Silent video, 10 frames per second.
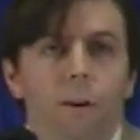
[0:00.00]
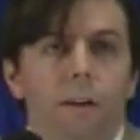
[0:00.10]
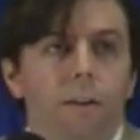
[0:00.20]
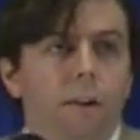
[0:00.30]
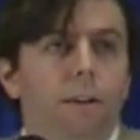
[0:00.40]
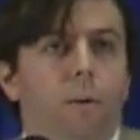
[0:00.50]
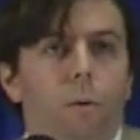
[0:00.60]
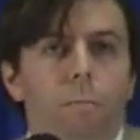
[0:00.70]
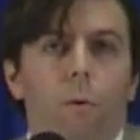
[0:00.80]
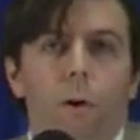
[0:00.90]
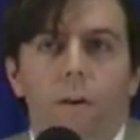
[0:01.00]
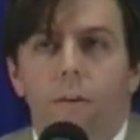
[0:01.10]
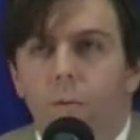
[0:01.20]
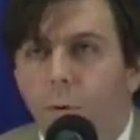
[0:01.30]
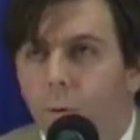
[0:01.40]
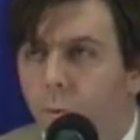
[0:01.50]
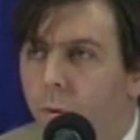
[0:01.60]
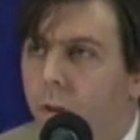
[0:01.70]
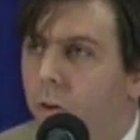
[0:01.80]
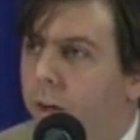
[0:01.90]
we conducted a report where we were
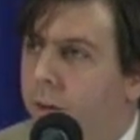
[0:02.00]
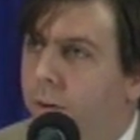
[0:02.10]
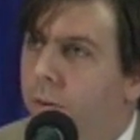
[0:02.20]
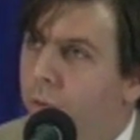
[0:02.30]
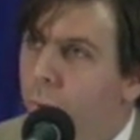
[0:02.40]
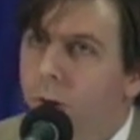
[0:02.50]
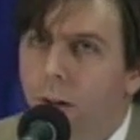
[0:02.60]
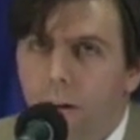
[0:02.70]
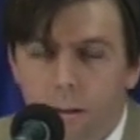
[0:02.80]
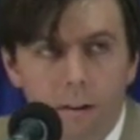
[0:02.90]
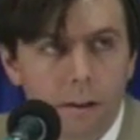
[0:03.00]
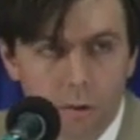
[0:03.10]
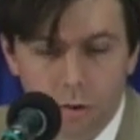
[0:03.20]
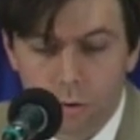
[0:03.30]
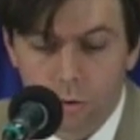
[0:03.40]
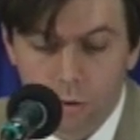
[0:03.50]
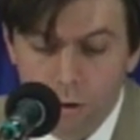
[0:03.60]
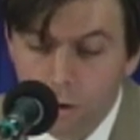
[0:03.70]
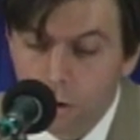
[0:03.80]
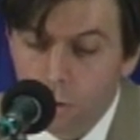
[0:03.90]
really looking at three issues.
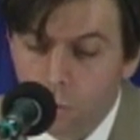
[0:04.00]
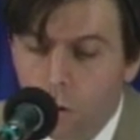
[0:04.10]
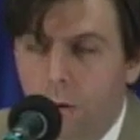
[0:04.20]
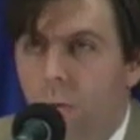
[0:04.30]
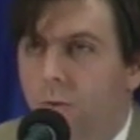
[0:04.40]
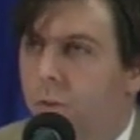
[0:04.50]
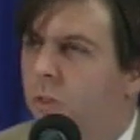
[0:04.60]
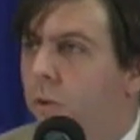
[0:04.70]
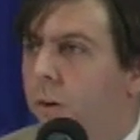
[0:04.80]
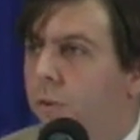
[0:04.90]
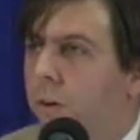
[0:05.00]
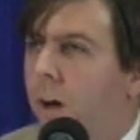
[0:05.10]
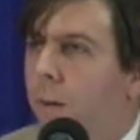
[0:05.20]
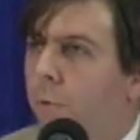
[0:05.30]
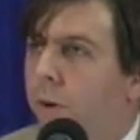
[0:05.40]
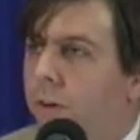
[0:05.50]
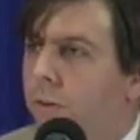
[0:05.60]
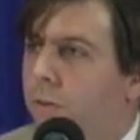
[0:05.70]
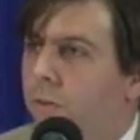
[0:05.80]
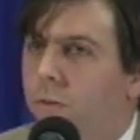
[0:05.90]
One was the structure and
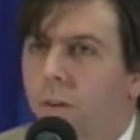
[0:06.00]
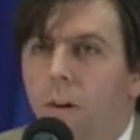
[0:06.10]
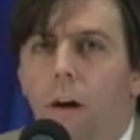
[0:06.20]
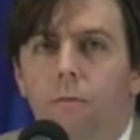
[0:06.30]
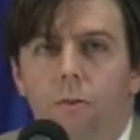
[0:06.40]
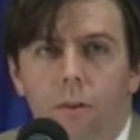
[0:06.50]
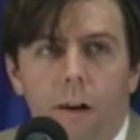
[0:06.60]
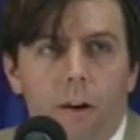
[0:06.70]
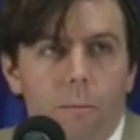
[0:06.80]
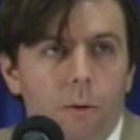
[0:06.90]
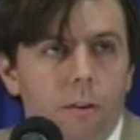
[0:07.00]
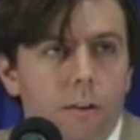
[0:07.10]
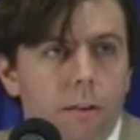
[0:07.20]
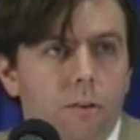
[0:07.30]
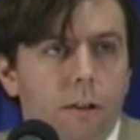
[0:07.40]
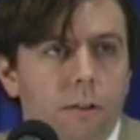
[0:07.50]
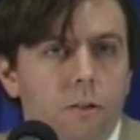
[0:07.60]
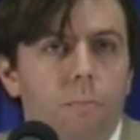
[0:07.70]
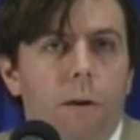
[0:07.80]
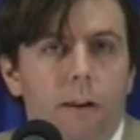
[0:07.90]
operations of the Chicago Mercantile
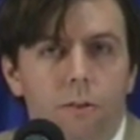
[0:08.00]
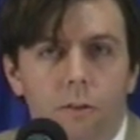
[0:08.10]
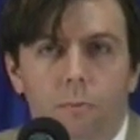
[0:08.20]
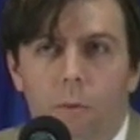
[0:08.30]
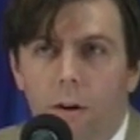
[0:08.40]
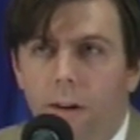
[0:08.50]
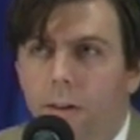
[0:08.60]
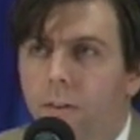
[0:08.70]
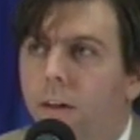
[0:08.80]
Exchange spot cheese market,